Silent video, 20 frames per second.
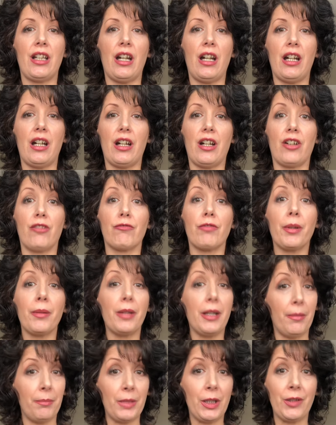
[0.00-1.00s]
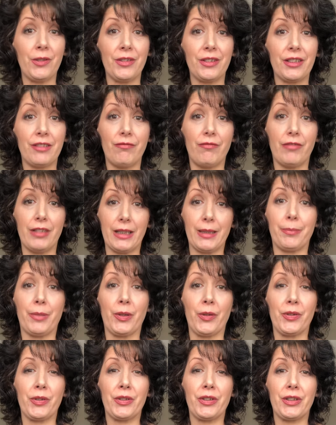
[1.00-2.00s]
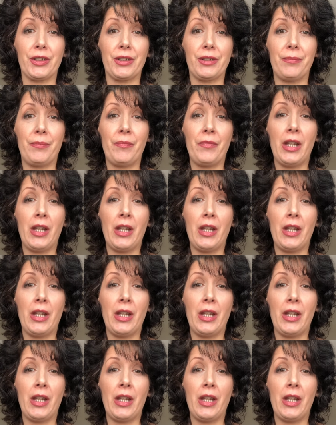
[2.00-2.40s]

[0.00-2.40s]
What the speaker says: our immune response.